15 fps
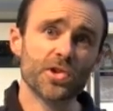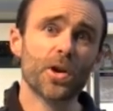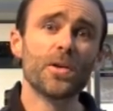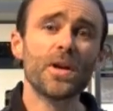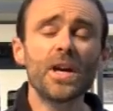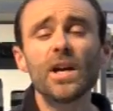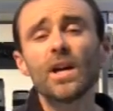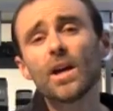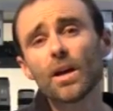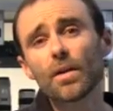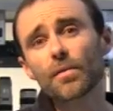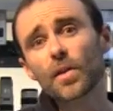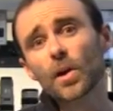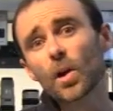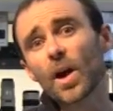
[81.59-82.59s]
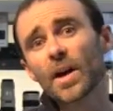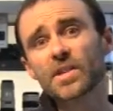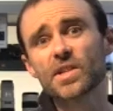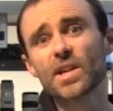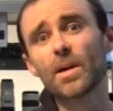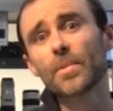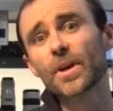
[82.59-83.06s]
So if the light
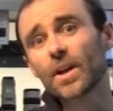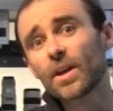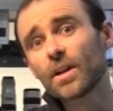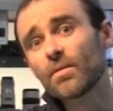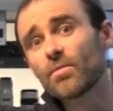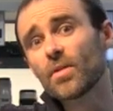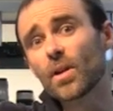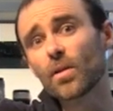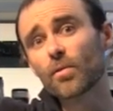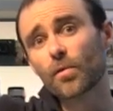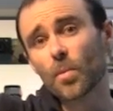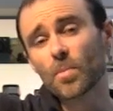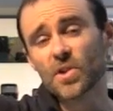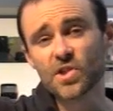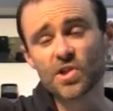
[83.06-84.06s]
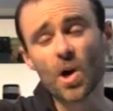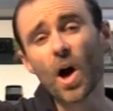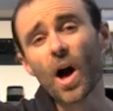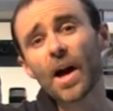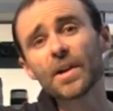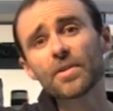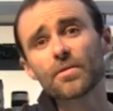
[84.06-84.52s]
is coming in from the
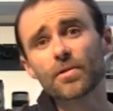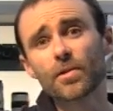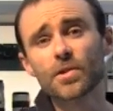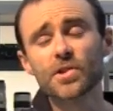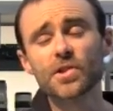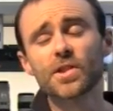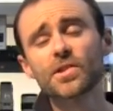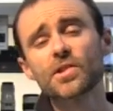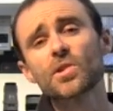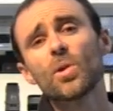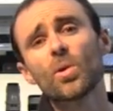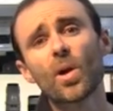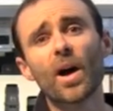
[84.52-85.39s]
side, for instance,